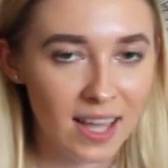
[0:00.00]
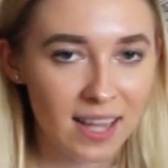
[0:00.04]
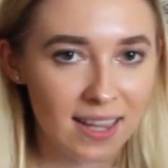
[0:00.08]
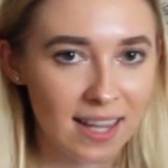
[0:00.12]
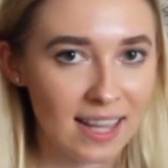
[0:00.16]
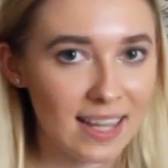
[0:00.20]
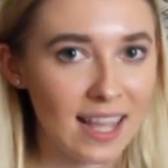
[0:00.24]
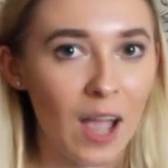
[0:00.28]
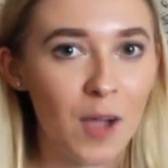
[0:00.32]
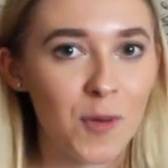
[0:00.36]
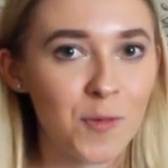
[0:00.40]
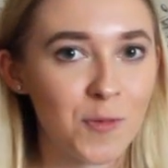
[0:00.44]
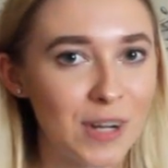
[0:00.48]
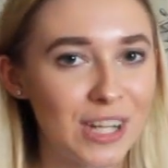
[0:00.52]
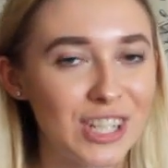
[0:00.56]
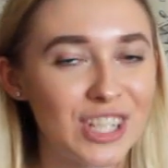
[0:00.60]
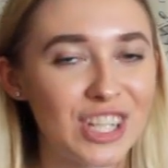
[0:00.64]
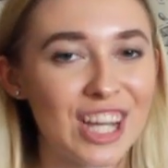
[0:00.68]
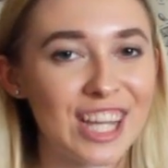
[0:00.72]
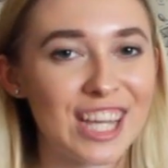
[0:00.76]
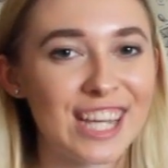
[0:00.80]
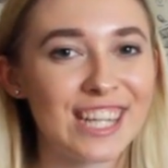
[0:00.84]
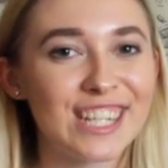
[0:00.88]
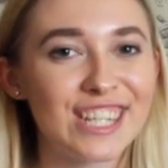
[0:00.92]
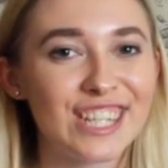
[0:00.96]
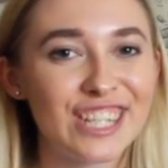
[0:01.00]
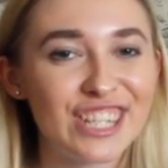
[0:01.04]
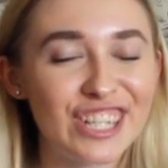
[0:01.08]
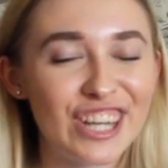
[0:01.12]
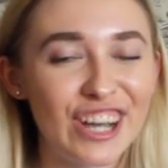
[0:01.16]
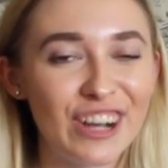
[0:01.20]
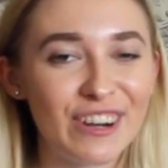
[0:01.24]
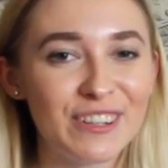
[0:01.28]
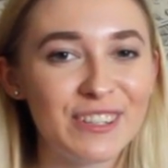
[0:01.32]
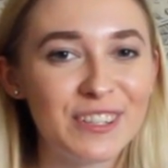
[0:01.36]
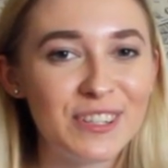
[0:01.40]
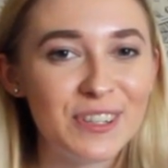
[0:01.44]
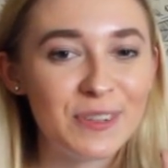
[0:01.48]
Like, I wish I could
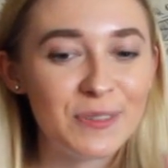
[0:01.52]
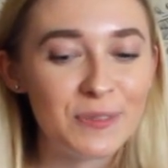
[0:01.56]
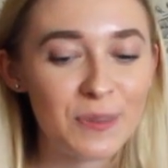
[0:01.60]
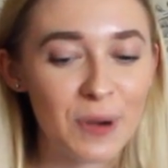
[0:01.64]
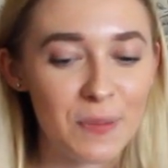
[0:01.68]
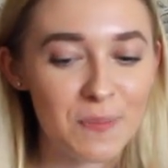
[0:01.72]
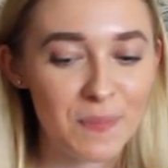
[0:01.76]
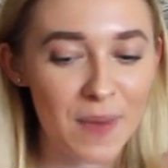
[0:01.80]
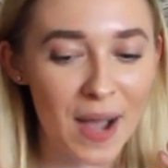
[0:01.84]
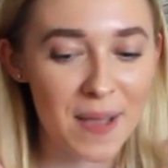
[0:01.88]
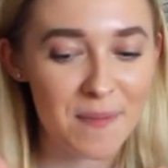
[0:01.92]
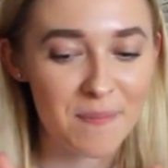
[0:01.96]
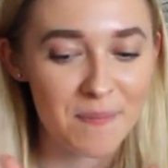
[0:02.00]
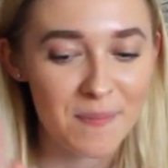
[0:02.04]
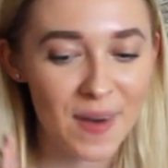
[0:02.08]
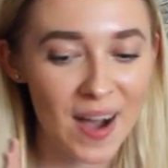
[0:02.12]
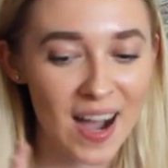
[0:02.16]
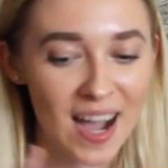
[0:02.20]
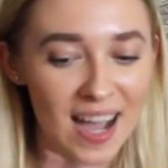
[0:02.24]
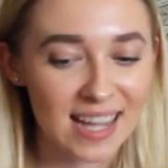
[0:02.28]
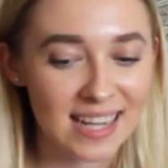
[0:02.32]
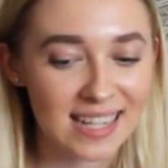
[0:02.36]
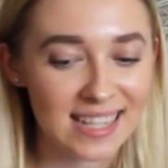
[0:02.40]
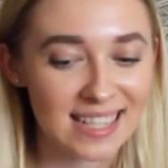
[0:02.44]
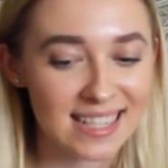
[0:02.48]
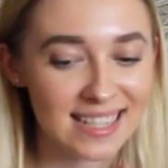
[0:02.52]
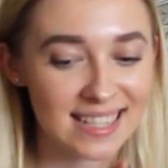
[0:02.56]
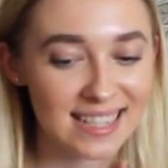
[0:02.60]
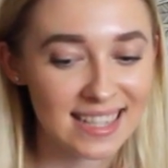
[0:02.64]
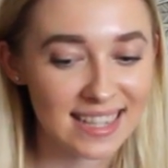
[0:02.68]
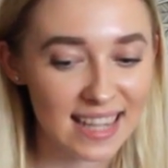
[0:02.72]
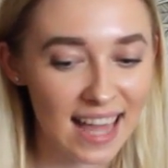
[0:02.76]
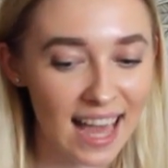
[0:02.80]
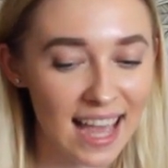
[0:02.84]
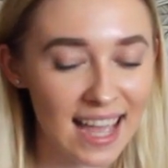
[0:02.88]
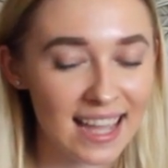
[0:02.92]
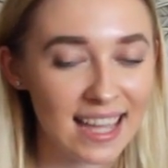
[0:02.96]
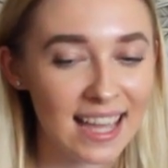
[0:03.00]
show you what my mind is
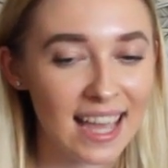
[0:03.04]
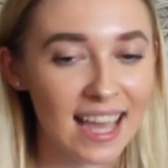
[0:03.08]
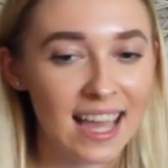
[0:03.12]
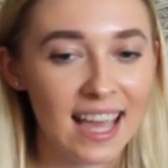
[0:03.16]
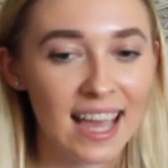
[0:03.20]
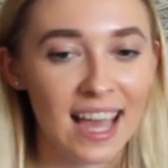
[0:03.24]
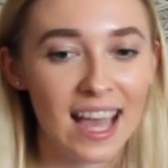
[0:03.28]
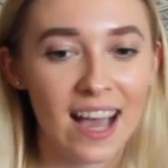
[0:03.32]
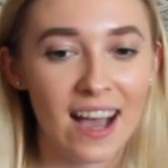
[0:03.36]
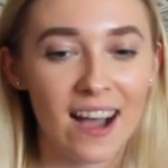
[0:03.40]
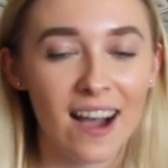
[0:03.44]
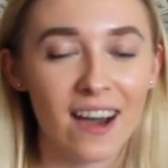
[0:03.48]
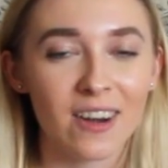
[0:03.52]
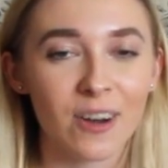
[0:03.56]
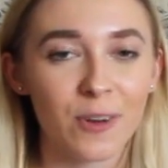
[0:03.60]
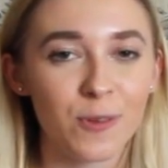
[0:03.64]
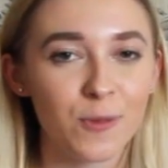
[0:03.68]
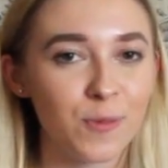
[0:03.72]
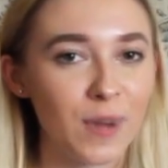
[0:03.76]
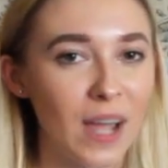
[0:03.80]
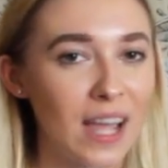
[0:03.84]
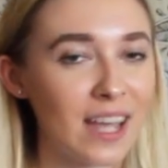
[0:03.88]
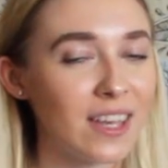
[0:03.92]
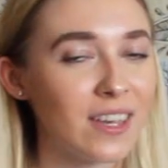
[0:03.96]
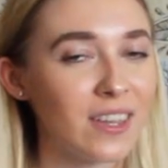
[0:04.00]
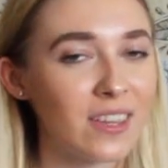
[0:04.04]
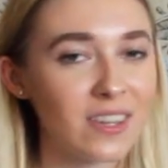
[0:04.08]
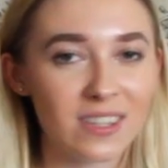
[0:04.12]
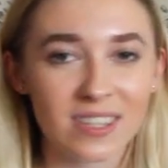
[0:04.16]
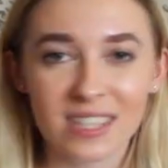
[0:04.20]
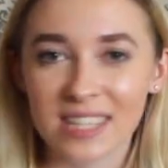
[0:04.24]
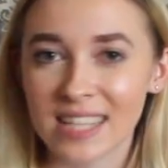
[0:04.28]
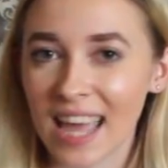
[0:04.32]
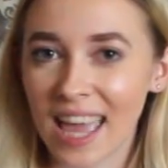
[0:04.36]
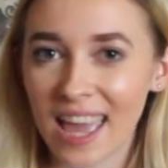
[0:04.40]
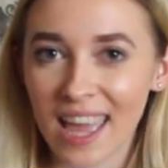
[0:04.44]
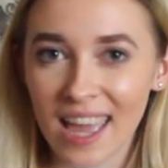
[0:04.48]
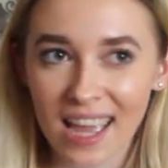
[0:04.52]
like on a regular
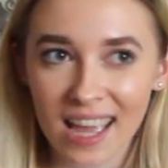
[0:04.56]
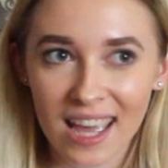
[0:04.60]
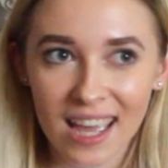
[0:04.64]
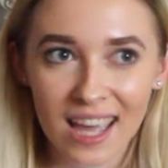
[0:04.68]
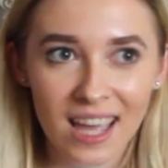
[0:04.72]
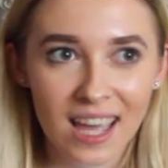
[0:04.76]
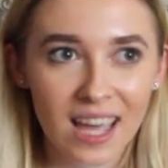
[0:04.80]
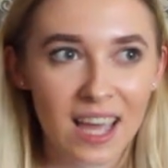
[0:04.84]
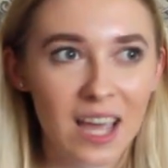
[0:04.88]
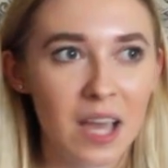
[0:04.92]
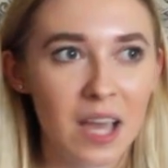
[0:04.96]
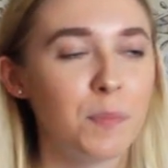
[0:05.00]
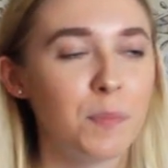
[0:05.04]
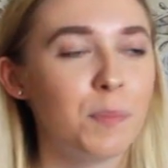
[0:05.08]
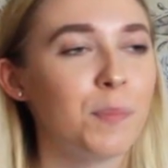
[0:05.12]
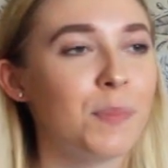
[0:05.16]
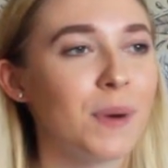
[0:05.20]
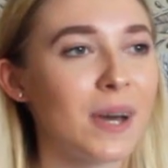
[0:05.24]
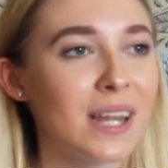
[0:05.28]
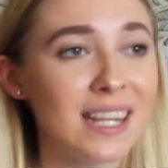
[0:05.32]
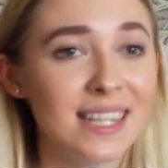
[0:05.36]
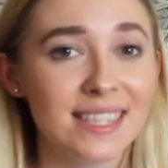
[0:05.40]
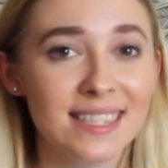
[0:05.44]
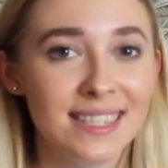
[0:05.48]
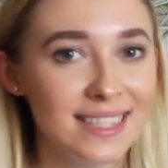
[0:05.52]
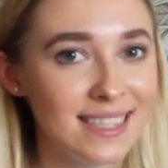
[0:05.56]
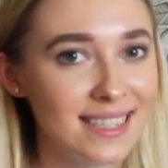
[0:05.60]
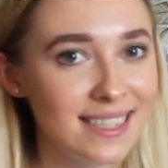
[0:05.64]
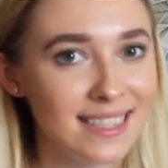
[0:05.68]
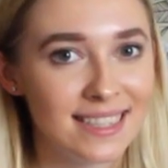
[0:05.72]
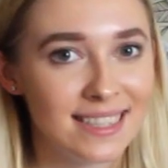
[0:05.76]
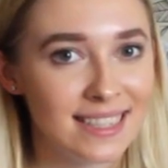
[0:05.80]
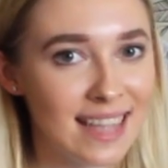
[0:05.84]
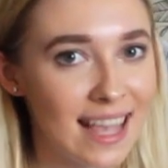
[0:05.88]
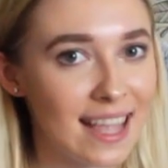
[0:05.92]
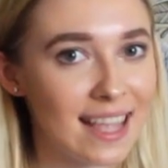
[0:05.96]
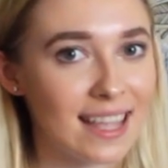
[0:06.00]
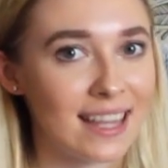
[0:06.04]
day, but it's
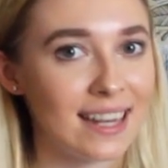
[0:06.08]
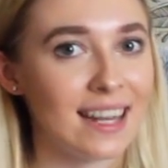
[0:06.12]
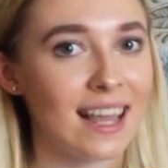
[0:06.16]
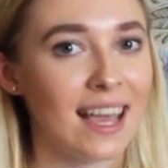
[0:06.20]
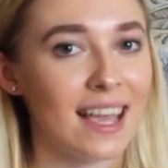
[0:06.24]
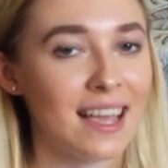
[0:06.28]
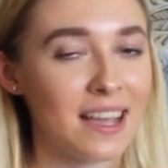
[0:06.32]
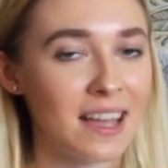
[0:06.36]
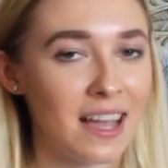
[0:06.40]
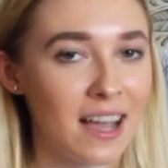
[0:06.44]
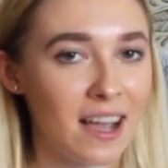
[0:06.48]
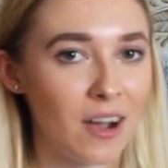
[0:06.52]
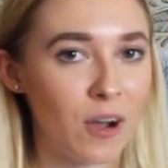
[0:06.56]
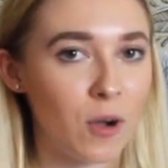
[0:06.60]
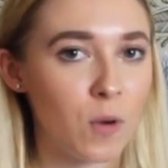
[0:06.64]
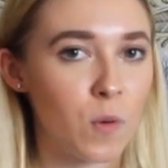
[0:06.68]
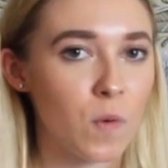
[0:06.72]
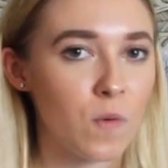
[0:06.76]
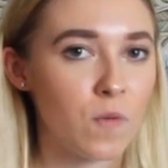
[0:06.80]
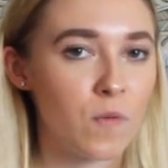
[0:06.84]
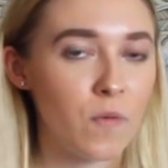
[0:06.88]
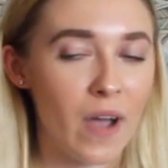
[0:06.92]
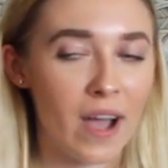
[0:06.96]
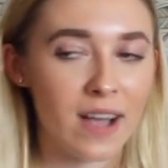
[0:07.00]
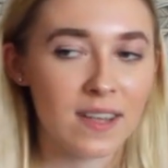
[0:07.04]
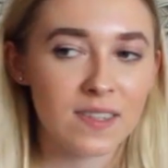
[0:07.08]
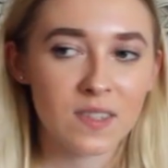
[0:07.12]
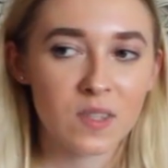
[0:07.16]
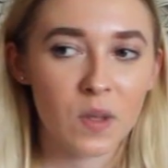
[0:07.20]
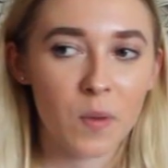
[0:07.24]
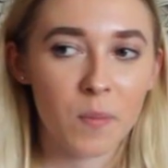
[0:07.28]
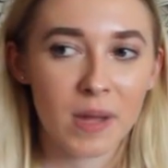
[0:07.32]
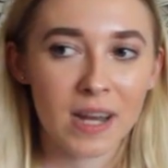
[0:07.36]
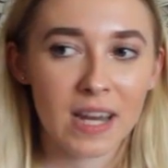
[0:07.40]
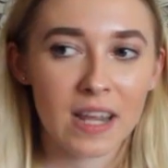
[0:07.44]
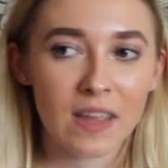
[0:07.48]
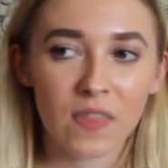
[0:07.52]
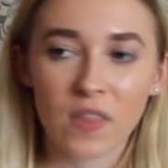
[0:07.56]
insane how fast so
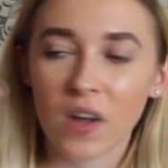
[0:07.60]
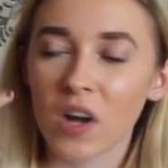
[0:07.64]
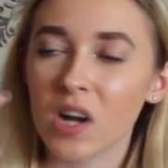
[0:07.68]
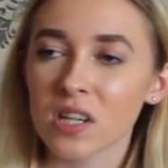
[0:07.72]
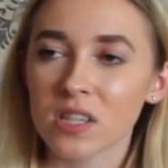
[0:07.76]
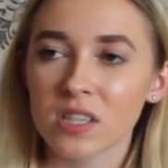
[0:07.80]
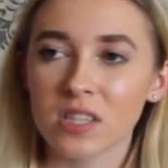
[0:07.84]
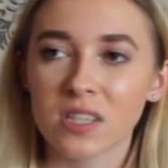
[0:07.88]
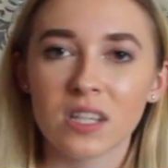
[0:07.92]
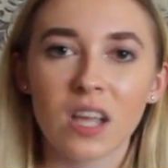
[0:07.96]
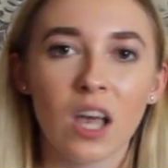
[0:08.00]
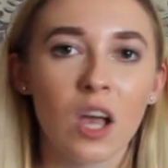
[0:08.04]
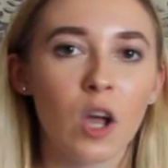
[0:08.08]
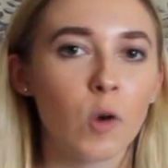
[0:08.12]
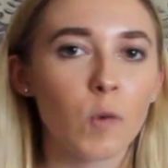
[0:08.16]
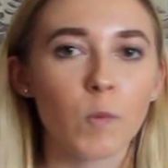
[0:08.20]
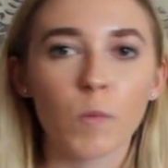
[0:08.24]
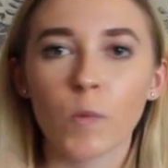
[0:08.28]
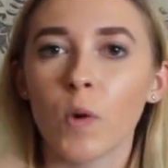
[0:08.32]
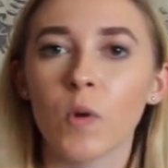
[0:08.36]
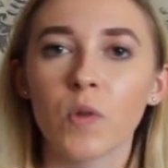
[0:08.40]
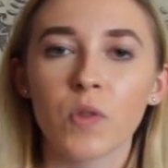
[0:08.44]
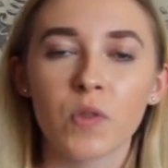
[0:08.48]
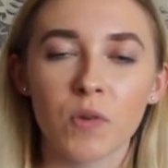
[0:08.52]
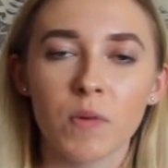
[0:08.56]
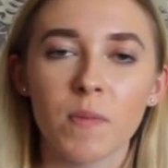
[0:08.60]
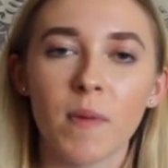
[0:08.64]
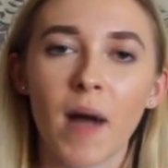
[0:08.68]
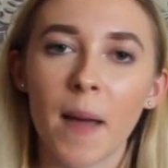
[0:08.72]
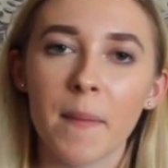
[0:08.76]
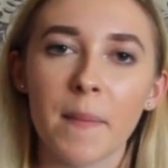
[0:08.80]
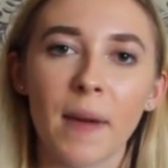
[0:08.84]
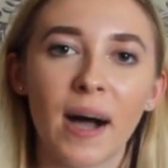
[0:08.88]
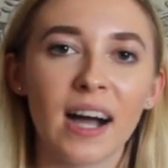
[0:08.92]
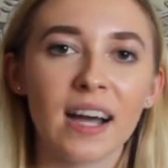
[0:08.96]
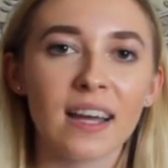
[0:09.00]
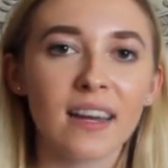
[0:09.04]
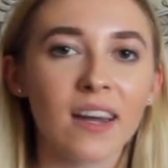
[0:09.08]
many thoughts roll through my
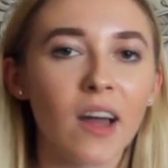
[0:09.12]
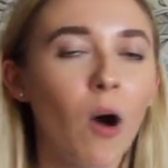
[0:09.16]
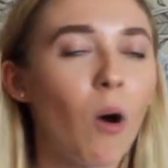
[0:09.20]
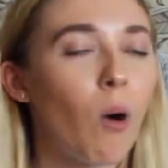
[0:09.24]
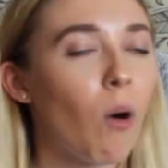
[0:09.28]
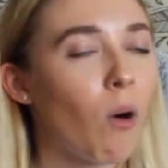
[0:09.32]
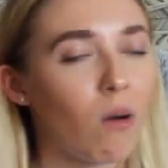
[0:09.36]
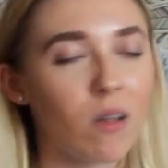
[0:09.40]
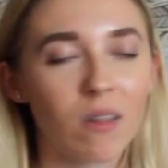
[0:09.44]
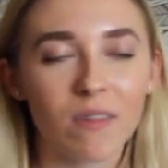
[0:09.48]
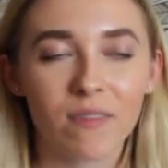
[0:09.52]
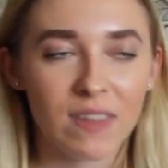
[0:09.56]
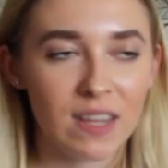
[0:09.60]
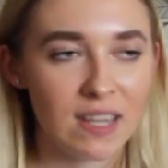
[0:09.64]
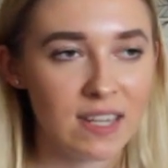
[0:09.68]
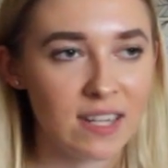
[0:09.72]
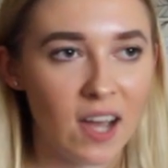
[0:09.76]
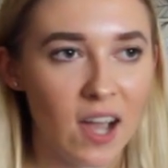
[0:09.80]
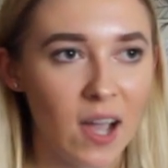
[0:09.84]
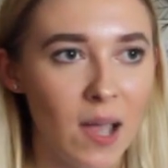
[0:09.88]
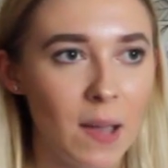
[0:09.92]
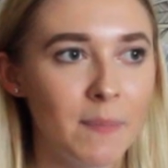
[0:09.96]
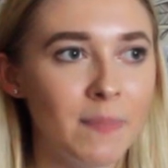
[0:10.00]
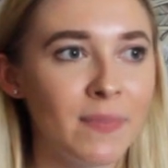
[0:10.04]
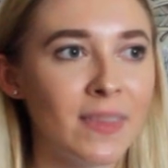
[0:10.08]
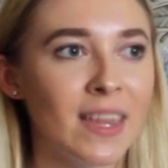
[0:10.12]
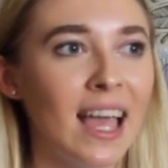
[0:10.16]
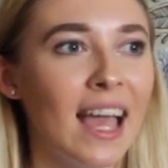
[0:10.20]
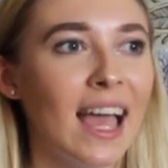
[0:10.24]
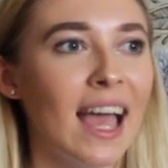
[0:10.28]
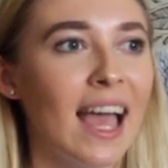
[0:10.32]
mind all of the time.